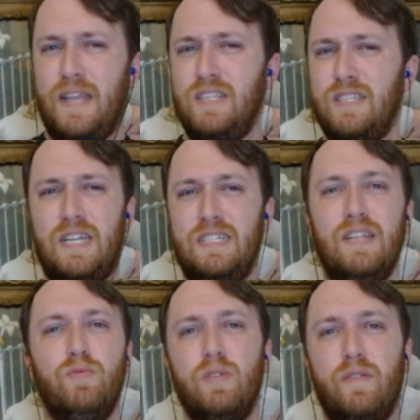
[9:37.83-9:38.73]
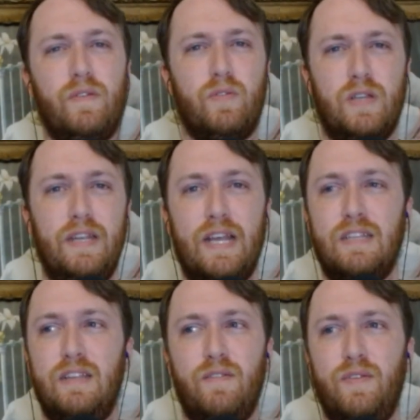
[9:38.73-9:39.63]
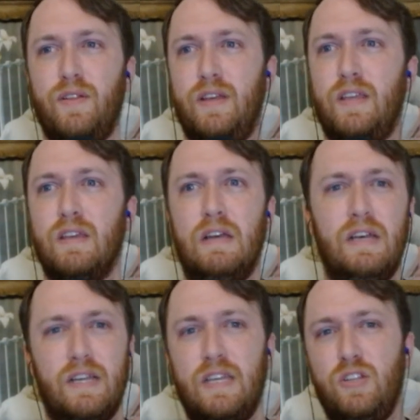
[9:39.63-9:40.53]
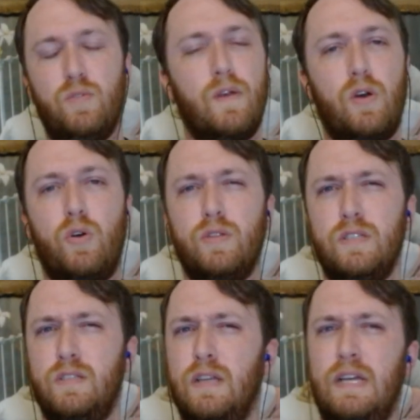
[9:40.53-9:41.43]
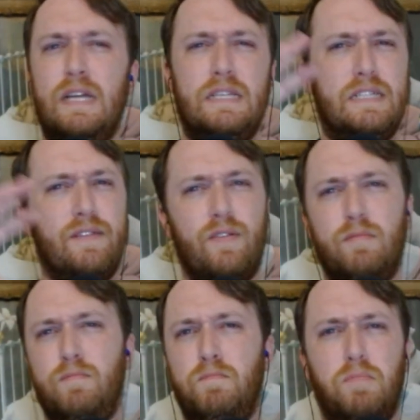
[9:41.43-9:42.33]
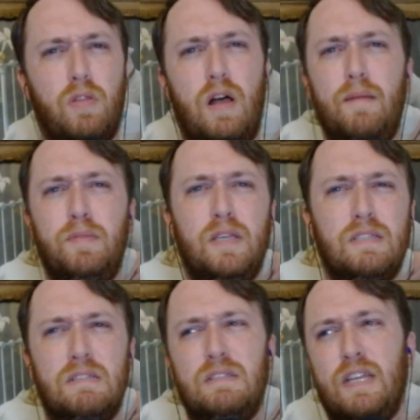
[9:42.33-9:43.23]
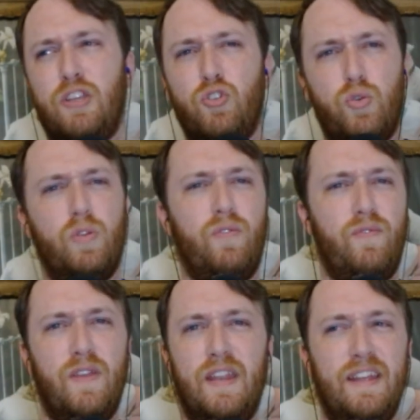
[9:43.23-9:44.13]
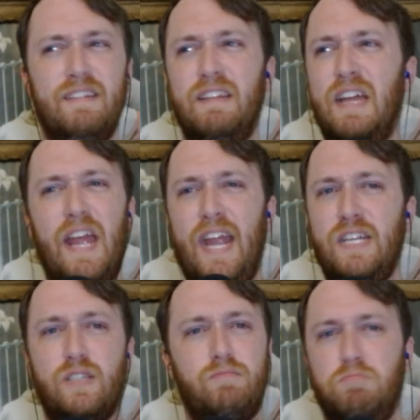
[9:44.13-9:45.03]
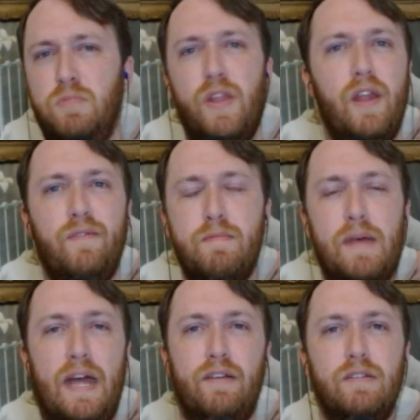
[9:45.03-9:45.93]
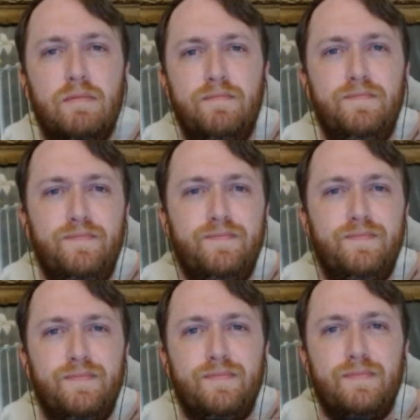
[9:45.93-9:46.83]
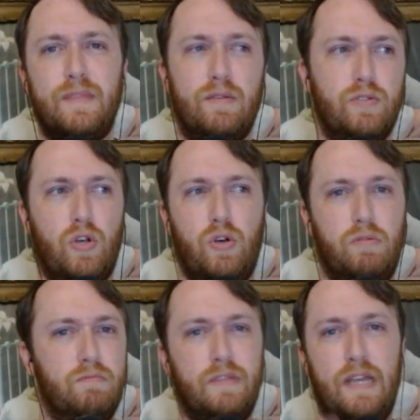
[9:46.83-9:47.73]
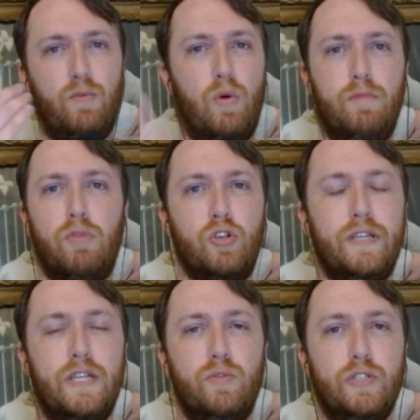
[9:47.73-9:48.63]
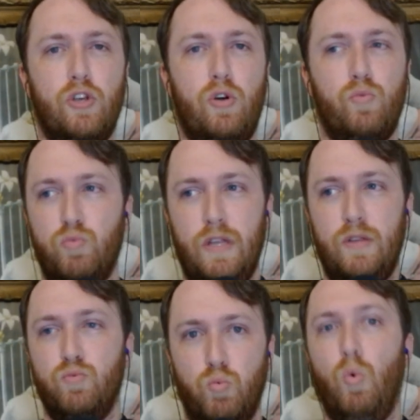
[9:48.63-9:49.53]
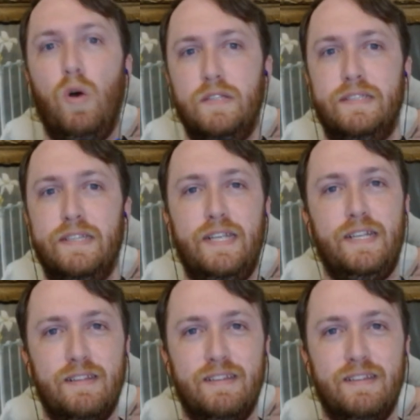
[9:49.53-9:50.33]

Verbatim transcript: it just it didn't really feel connected. It felt like again you got all these different plot pieces that could have fit in, and just none of it mattered. It was all that one bartender we saw in one scene,